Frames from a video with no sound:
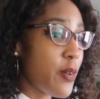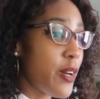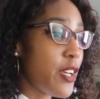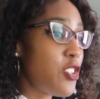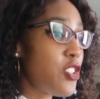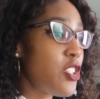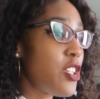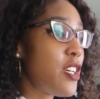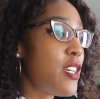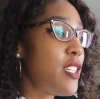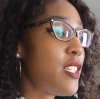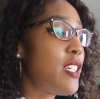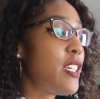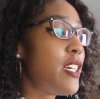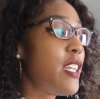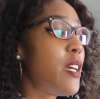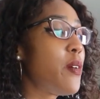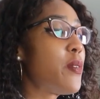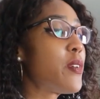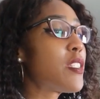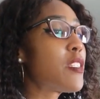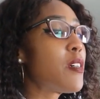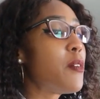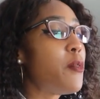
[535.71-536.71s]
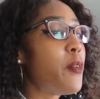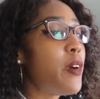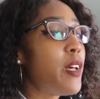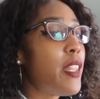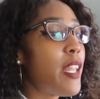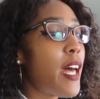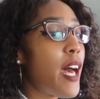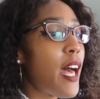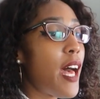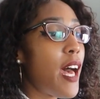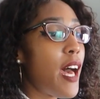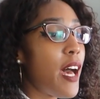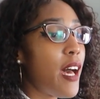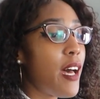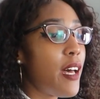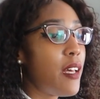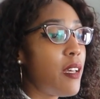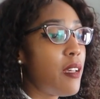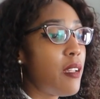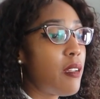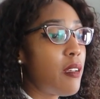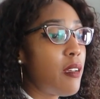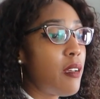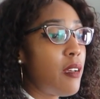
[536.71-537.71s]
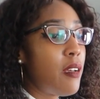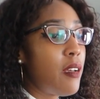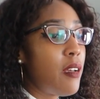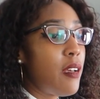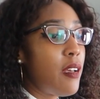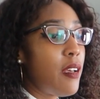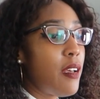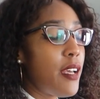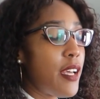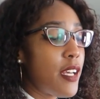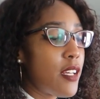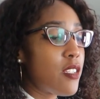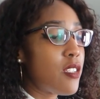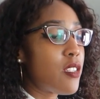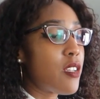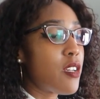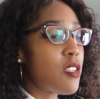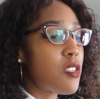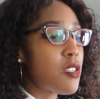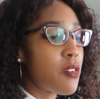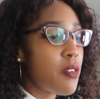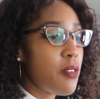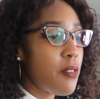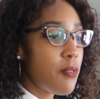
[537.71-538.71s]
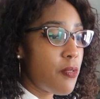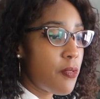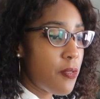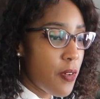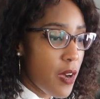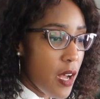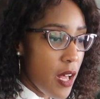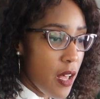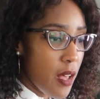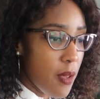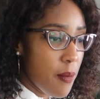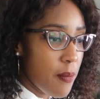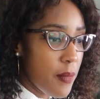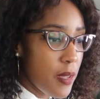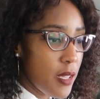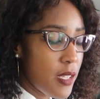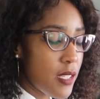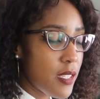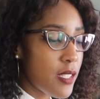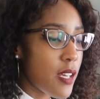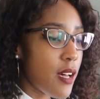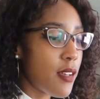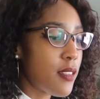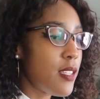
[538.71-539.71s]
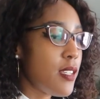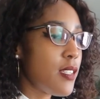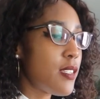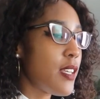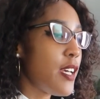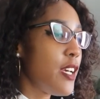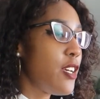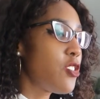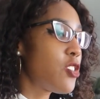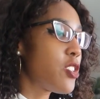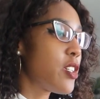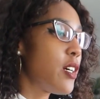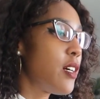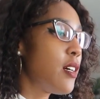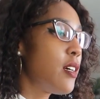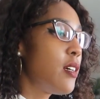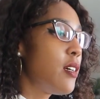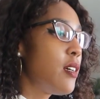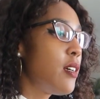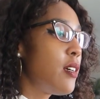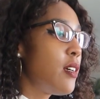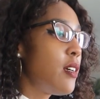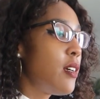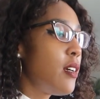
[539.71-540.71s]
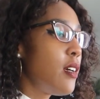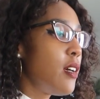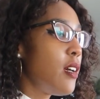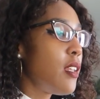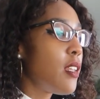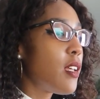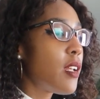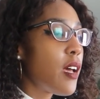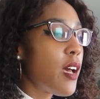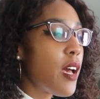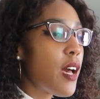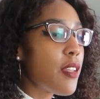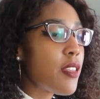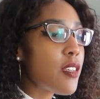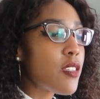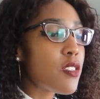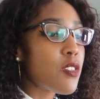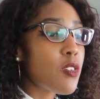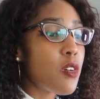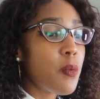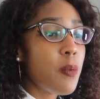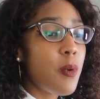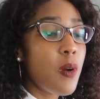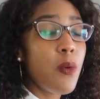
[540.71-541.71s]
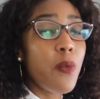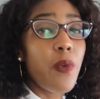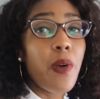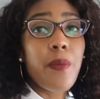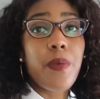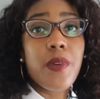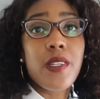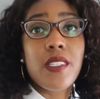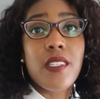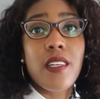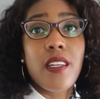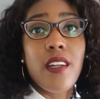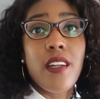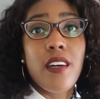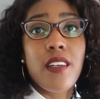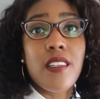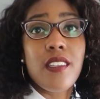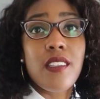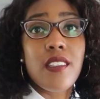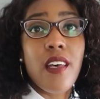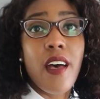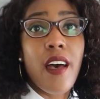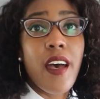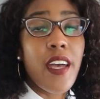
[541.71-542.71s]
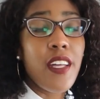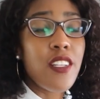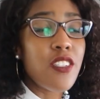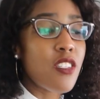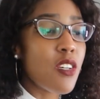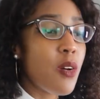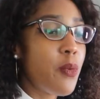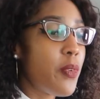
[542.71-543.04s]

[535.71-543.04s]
So I shared DNA with someone that had ancestry from Southeast Asia. And then I have the 0.1% unassigned.